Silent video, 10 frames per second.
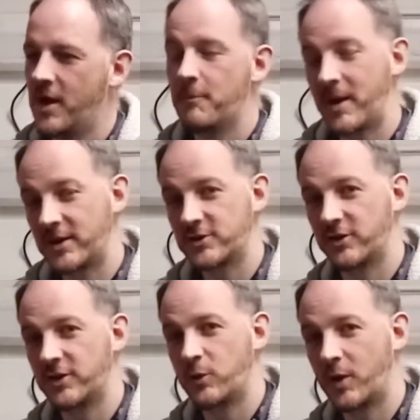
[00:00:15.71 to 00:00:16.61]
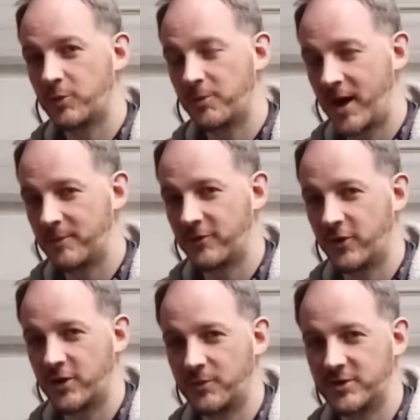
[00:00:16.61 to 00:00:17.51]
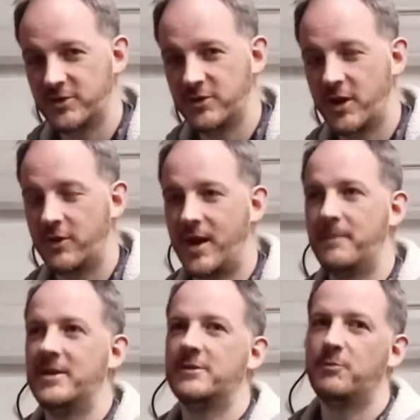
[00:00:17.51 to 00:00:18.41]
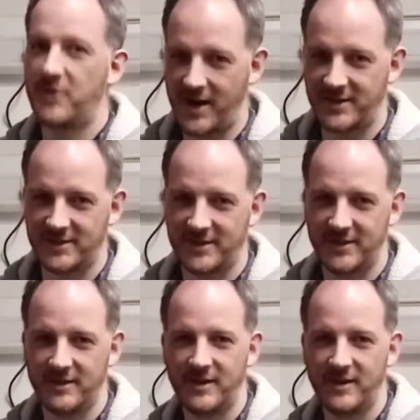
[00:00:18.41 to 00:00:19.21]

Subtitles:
Make sure that you're well prepared before you come in the studio, and that means practicing.